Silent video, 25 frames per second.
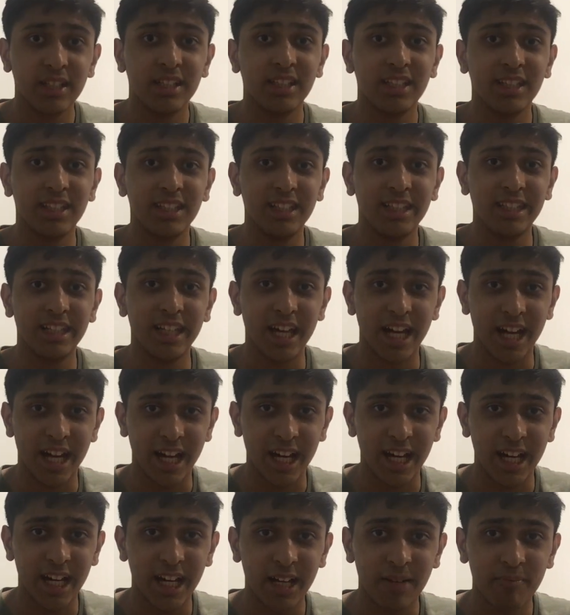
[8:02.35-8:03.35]
Yeah.
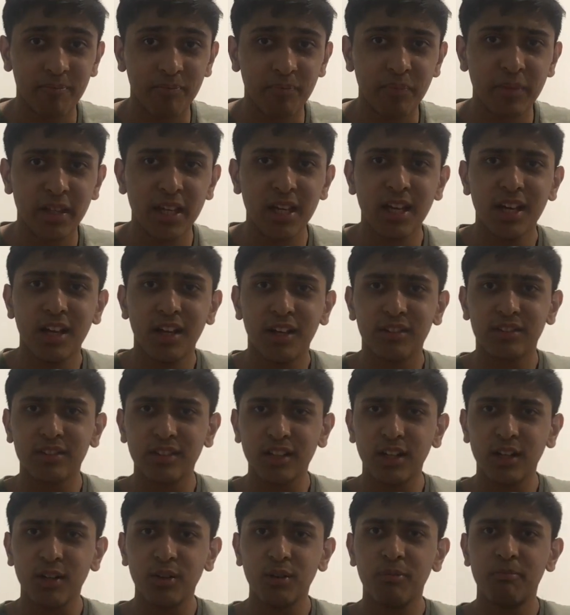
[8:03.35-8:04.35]

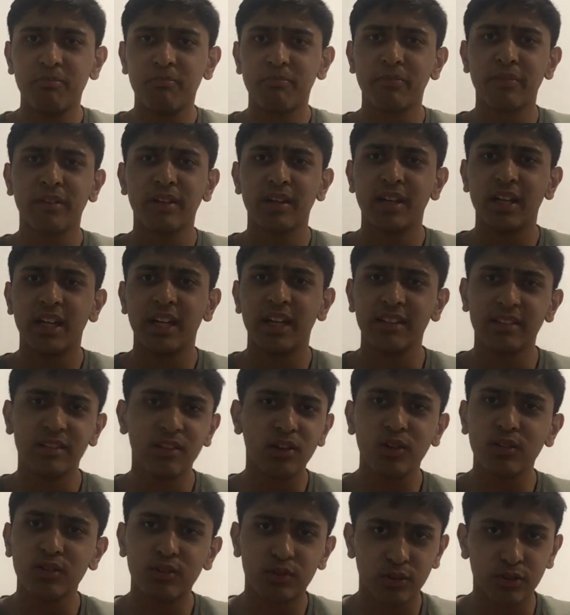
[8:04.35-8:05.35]
So,
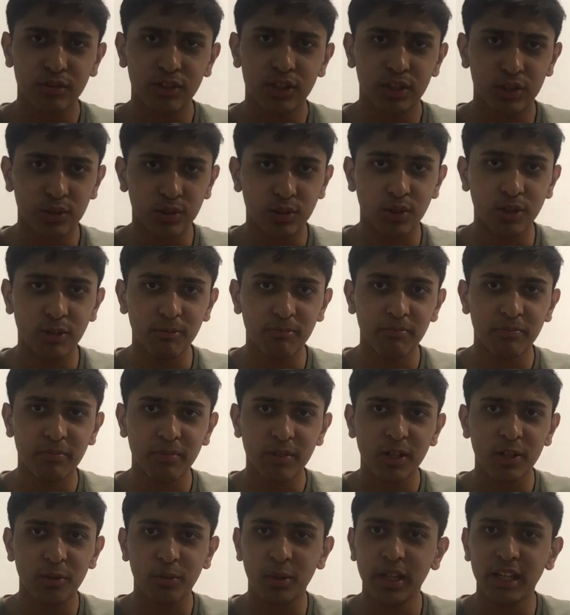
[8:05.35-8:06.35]
long story short,
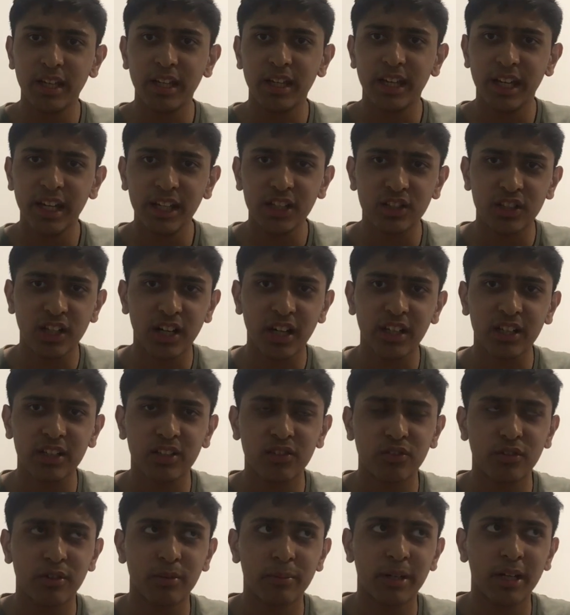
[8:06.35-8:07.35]
we hitchhiked
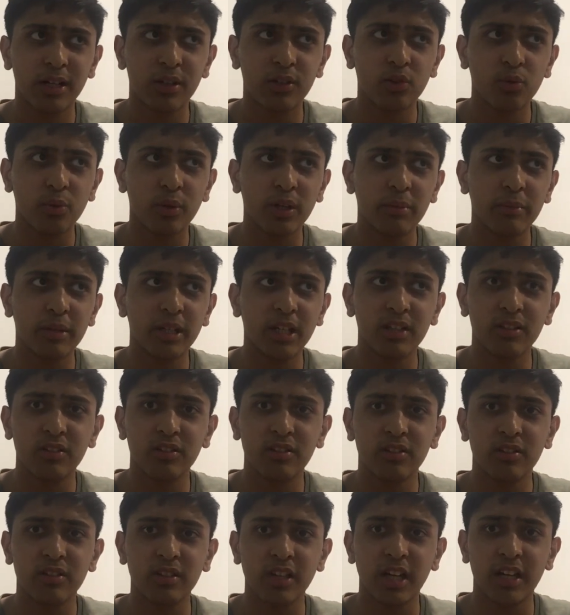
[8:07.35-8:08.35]
for about 20
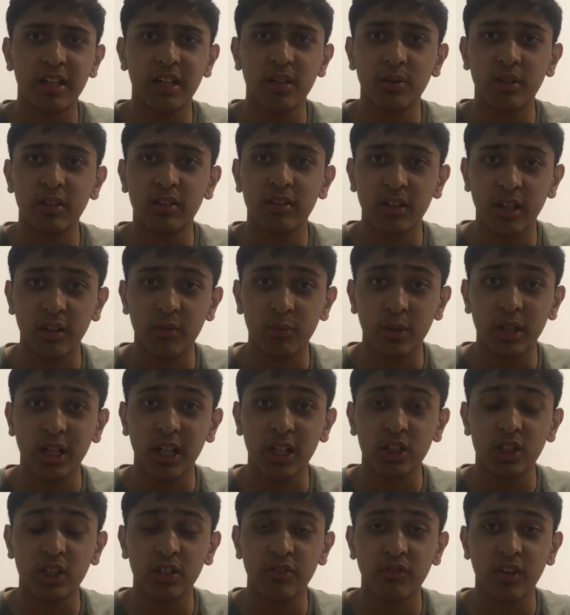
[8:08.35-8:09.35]
minutes, and we
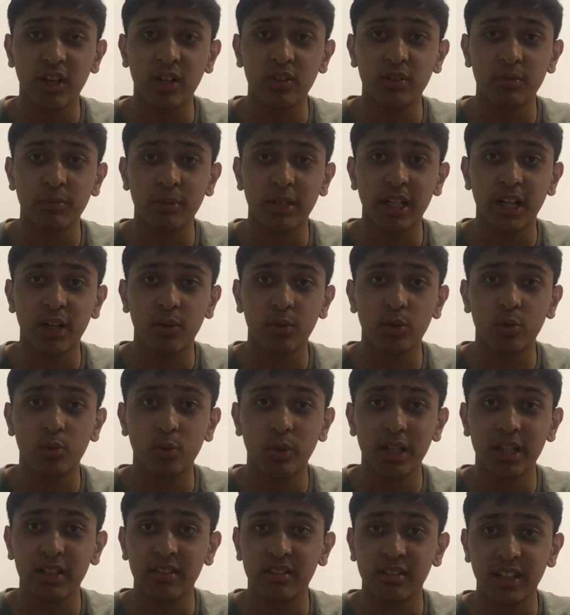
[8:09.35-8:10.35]
actually found someone that was
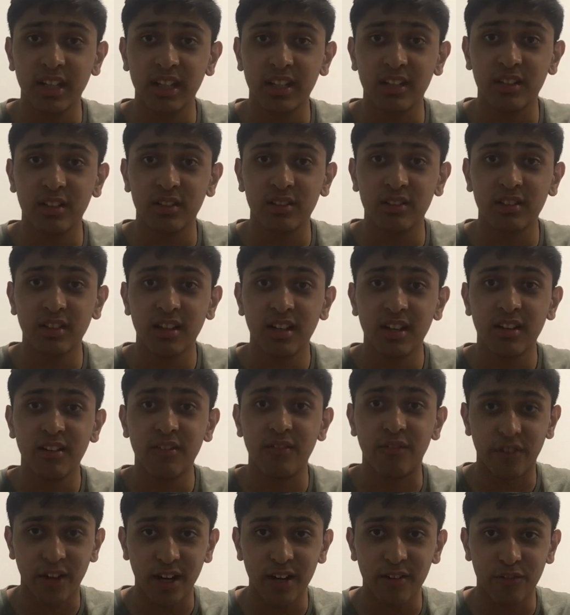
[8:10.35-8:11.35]
willing to take us
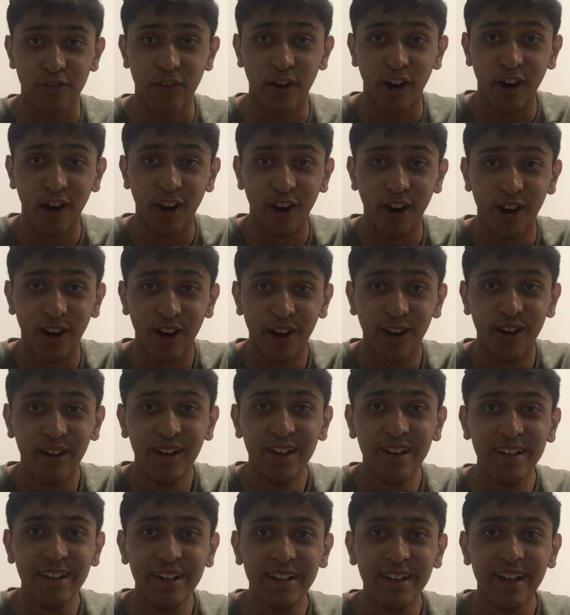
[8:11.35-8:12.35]
that far.
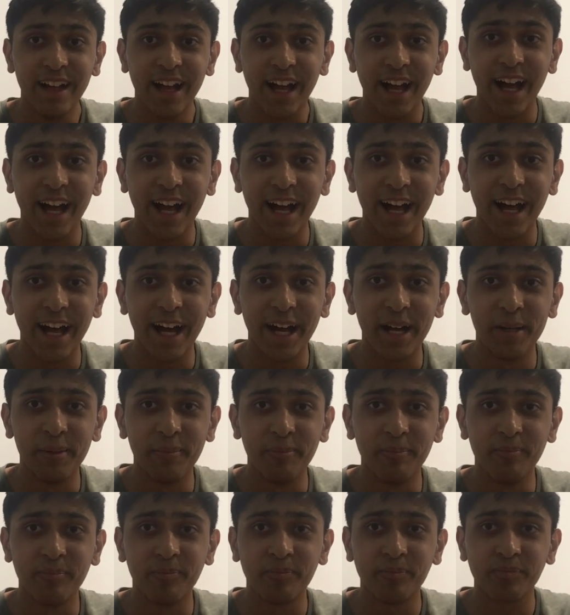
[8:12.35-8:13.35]

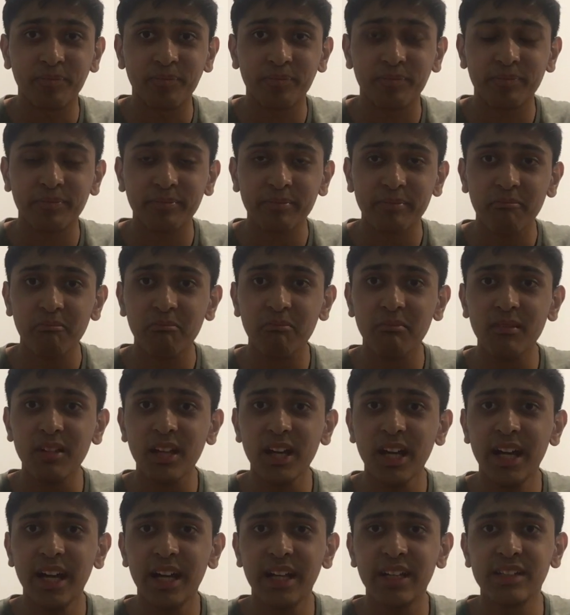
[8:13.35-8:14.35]

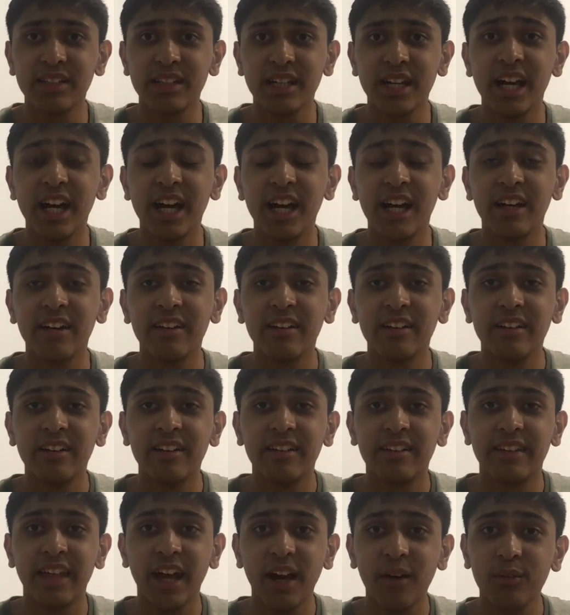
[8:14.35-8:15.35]
And yeah,
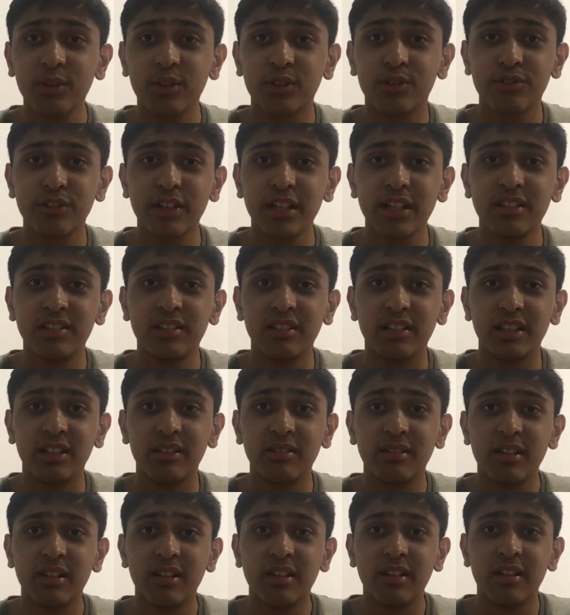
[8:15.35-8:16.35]
that was crazy.